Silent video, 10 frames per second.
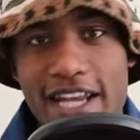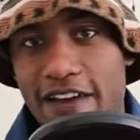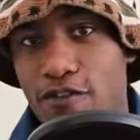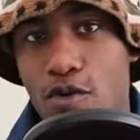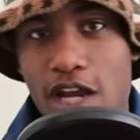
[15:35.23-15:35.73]
and
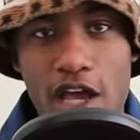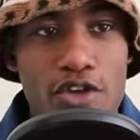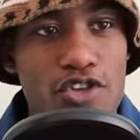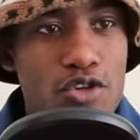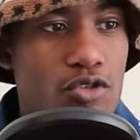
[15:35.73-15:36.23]
everyone
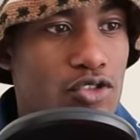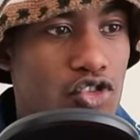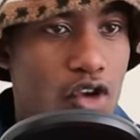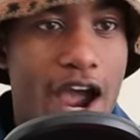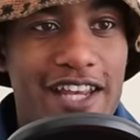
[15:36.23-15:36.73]
else who's
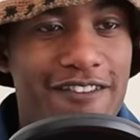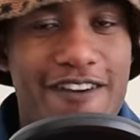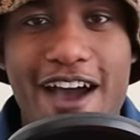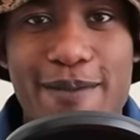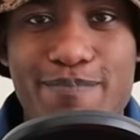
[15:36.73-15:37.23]
trying to
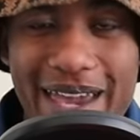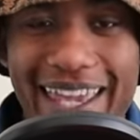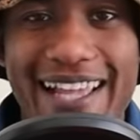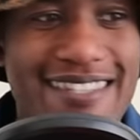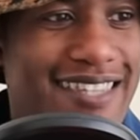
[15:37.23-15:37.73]
find
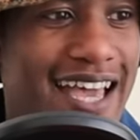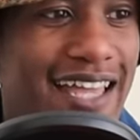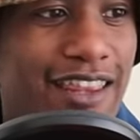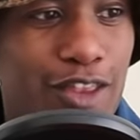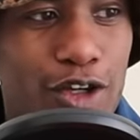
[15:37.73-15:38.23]
pants
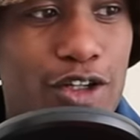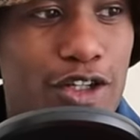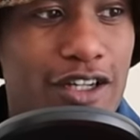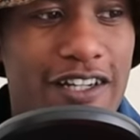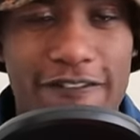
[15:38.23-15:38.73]
that look
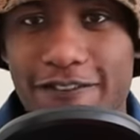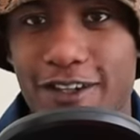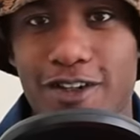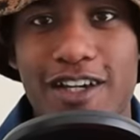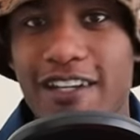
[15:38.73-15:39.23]
good and
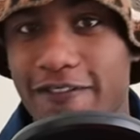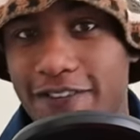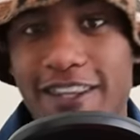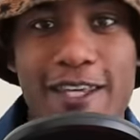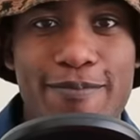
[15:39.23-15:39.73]
feel good and
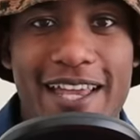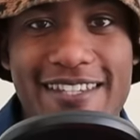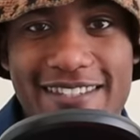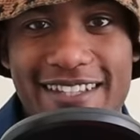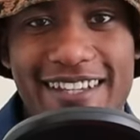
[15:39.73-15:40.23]
fit them
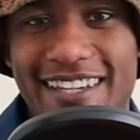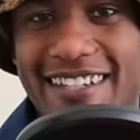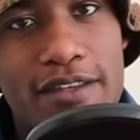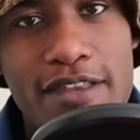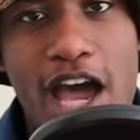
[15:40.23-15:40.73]
nicely.
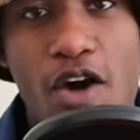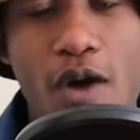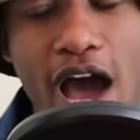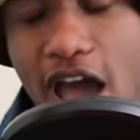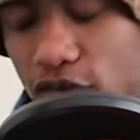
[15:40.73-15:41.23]
Now, I